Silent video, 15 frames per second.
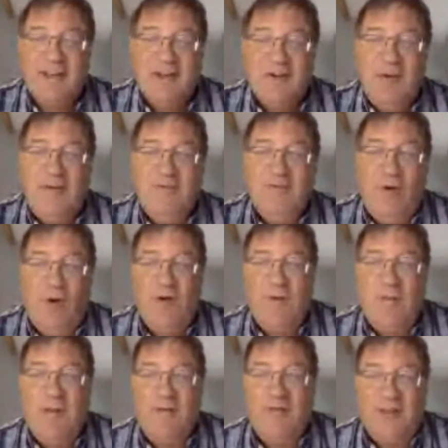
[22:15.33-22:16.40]
we've known
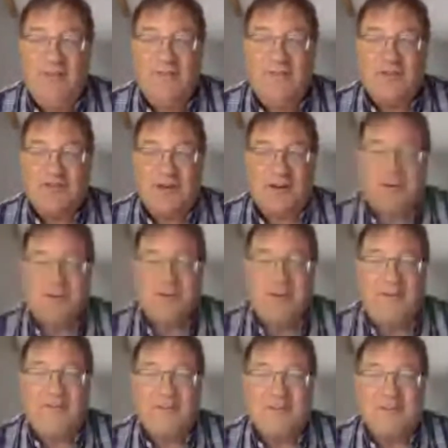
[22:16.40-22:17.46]
about the infrastructure
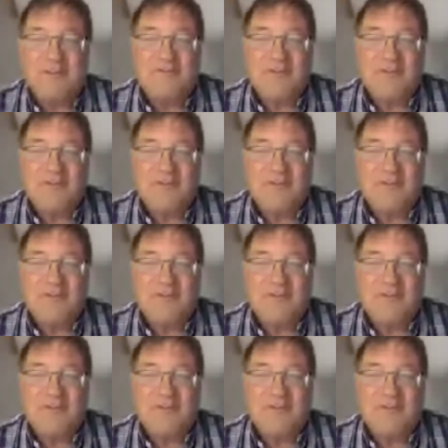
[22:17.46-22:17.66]
deficits